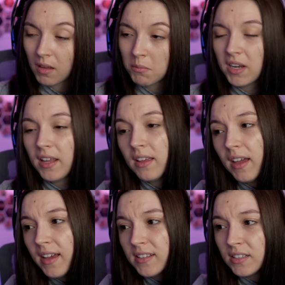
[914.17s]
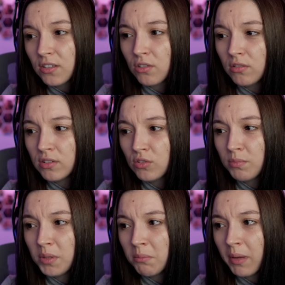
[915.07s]
And I guess her role is to
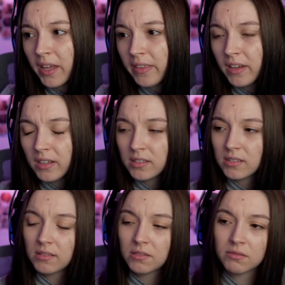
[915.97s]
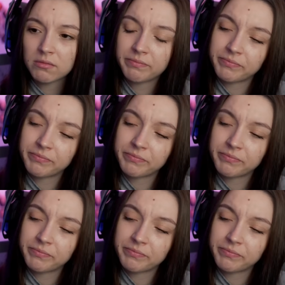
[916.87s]
be a badass, so.